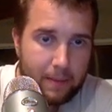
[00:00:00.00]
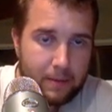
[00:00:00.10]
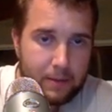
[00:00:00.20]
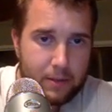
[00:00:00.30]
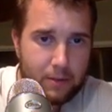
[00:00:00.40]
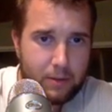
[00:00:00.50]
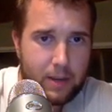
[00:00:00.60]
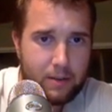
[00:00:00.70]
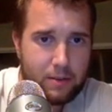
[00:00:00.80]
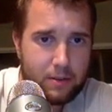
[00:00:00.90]
So
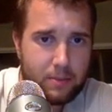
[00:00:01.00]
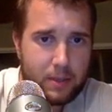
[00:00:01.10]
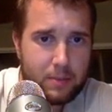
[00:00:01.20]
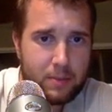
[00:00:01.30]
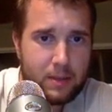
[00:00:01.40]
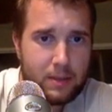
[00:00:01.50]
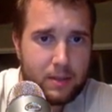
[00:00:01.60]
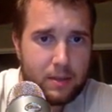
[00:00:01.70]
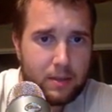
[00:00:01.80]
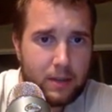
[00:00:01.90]
counter plus
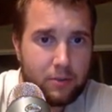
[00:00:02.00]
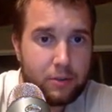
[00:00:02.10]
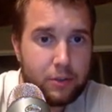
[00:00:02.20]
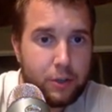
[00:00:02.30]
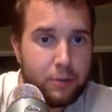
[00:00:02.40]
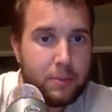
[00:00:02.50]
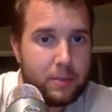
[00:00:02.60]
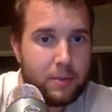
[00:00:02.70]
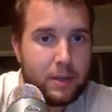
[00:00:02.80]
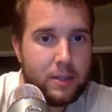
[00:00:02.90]
plus, counter 2 plus
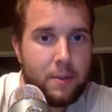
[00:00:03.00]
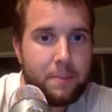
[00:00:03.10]
plus.